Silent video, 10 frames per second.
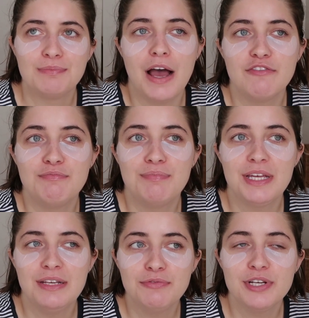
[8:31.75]
I've
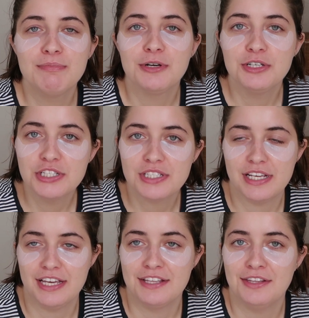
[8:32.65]
been
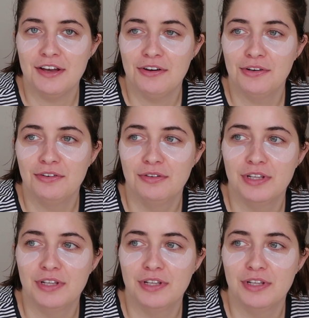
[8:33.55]
repurchasing it though.